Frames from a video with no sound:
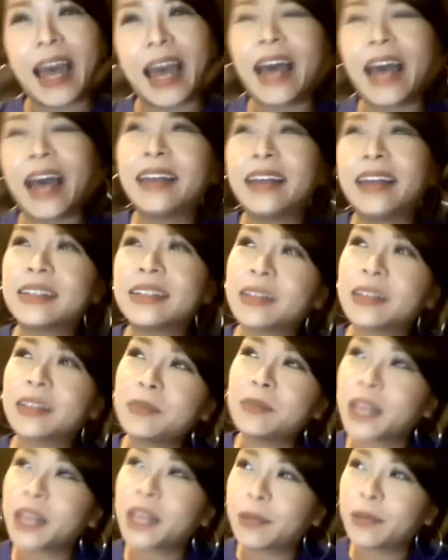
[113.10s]
And
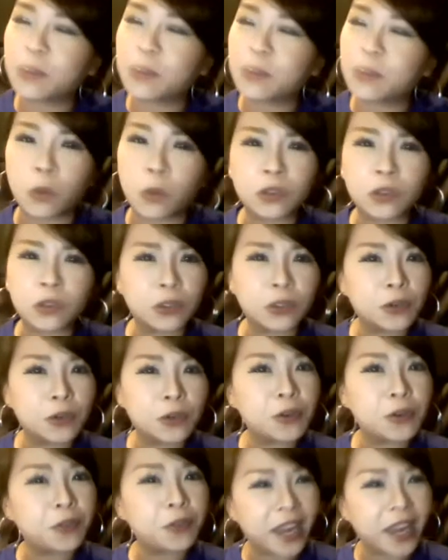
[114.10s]
sometimes
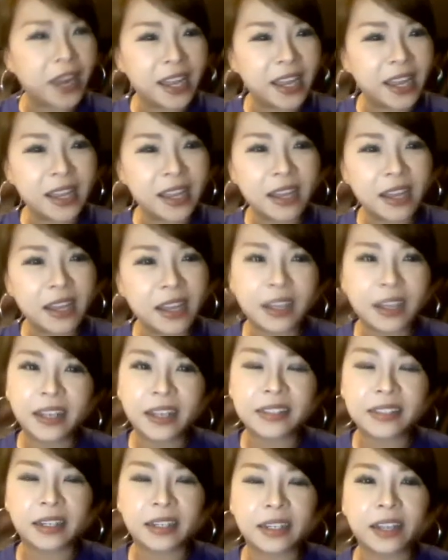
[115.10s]
motoro ray,
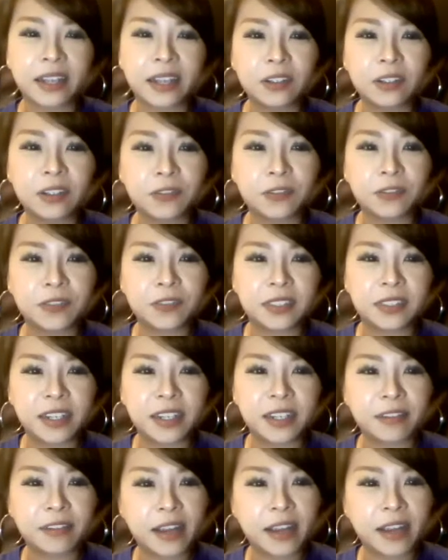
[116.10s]
it's a kind of
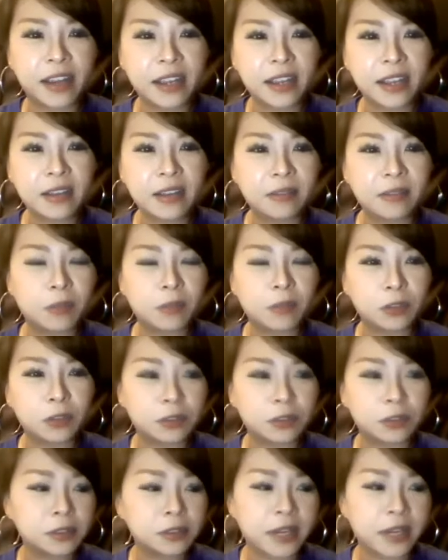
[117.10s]
stingray
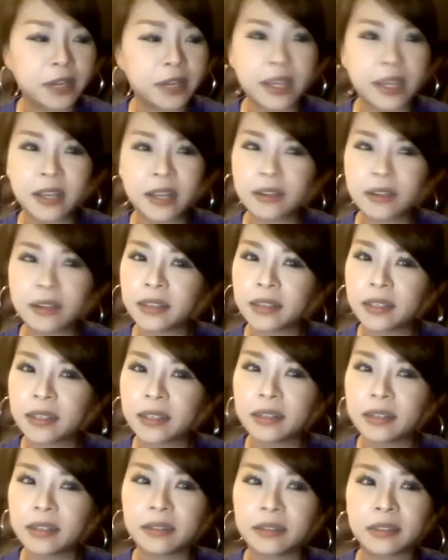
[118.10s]
Motorore.
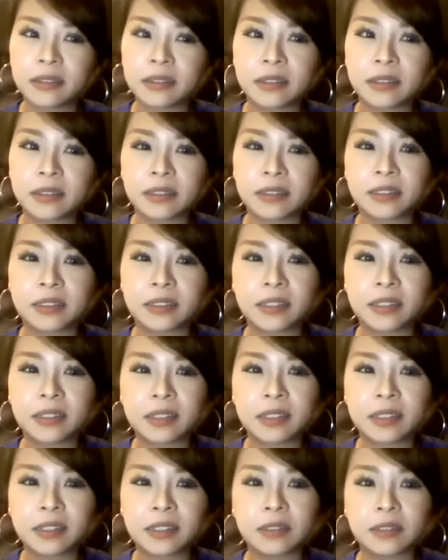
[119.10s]
oh, yeah, but it